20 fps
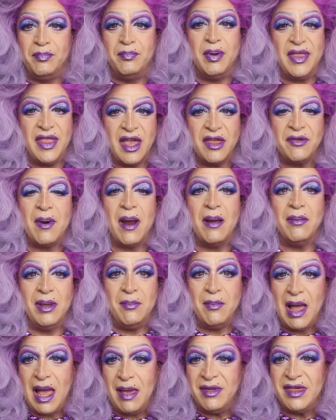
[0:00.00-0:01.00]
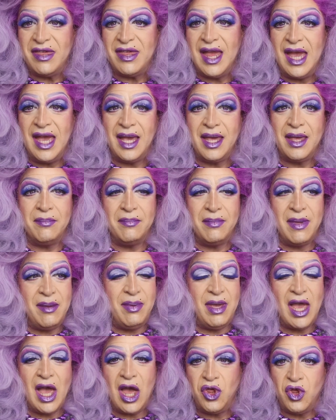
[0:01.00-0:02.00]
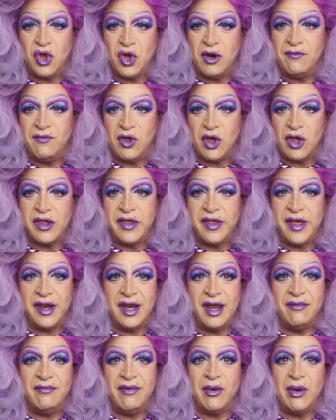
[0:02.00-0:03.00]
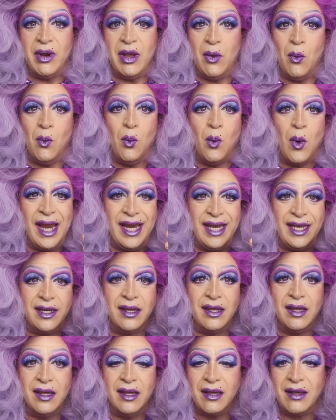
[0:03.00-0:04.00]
But that's probably my mistake. Maybe I should have just done a very white